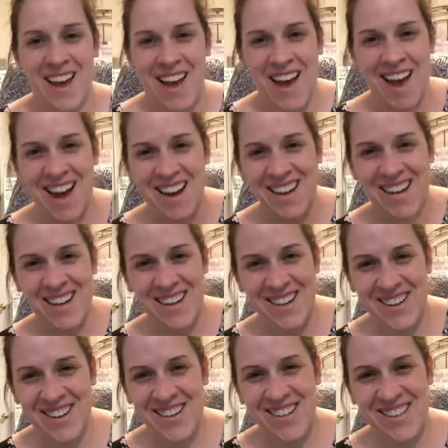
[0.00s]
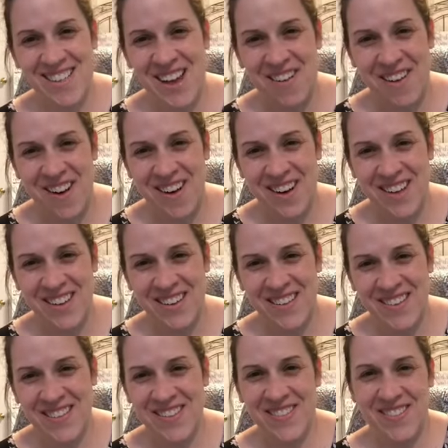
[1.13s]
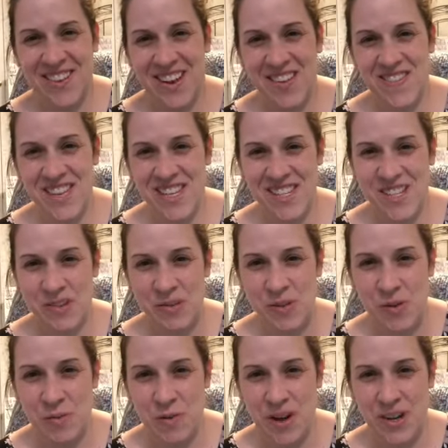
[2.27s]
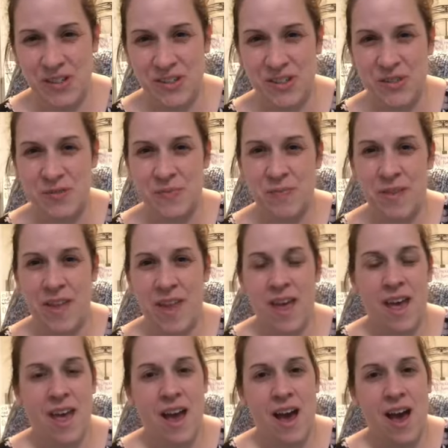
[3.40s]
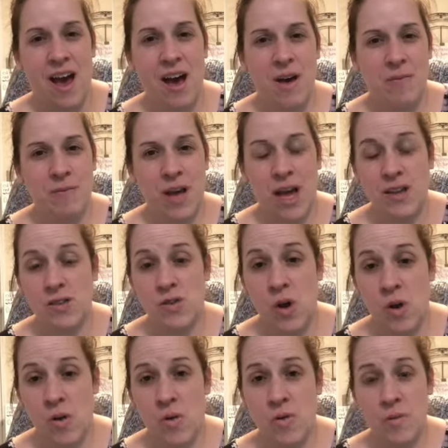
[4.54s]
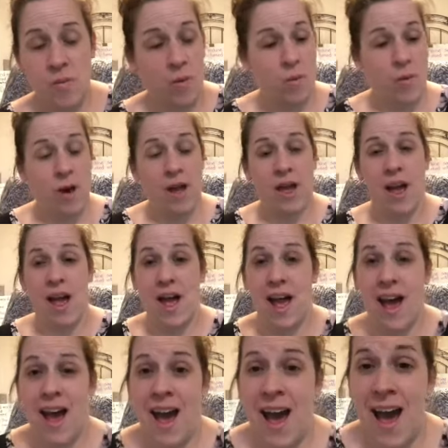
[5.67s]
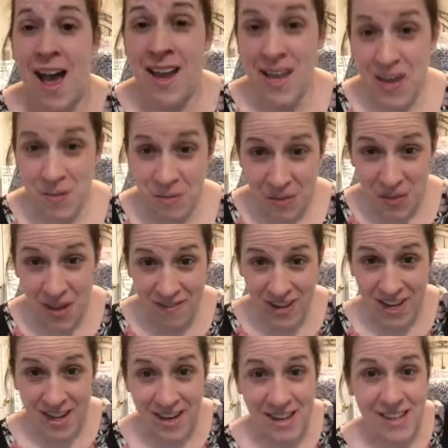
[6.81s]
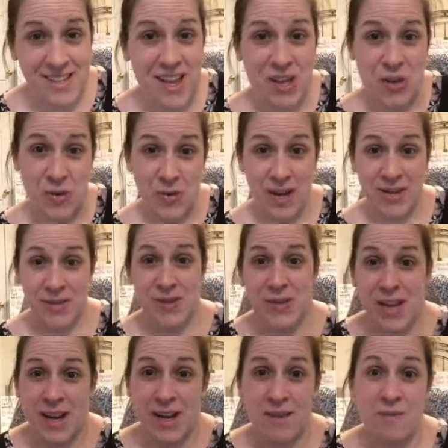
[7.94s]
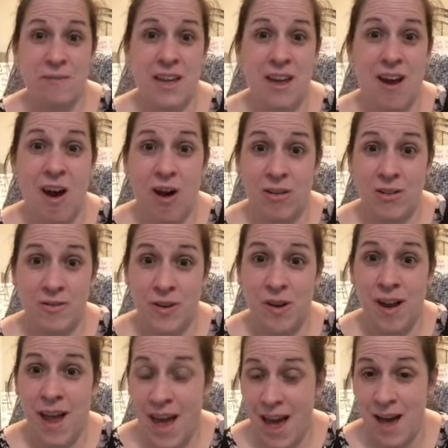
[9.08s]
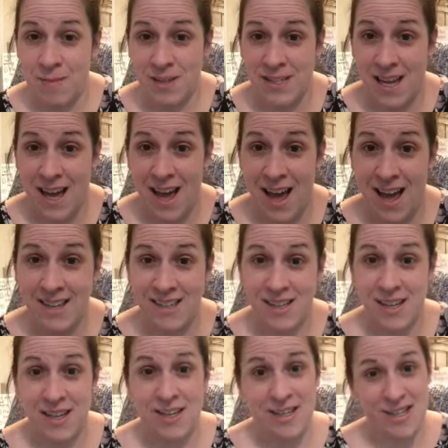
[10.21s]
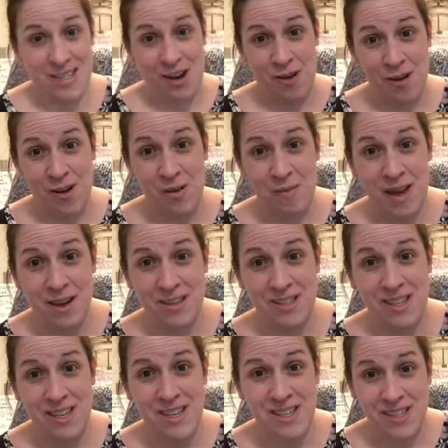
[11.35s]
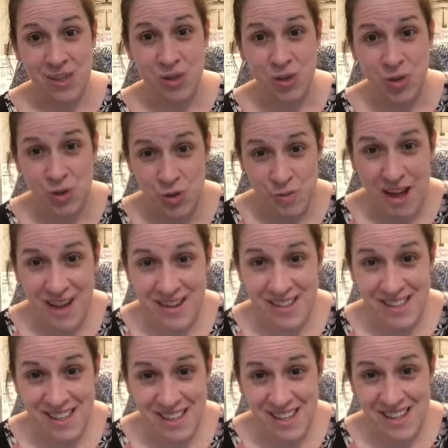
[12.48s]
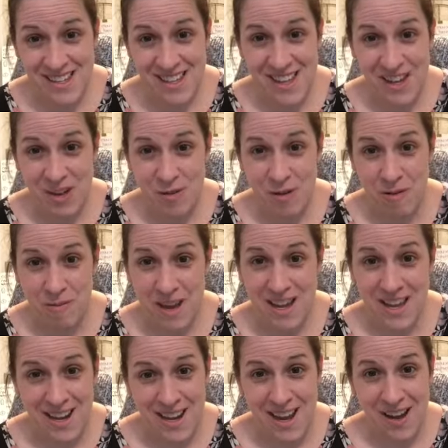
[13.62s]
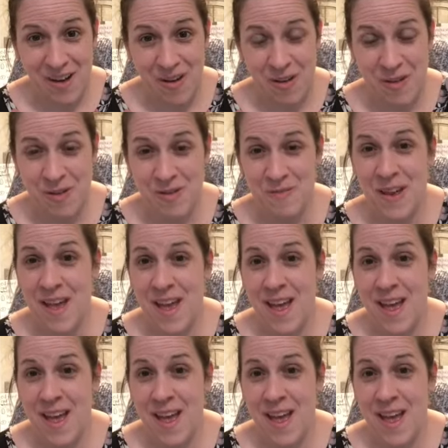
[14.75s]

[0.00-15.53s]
Hi Kinders, how are you? I miss you so much. So what I am loving is that you guys are sending me all of your Habitat cereal boxes and shoe boxes that you are making at home.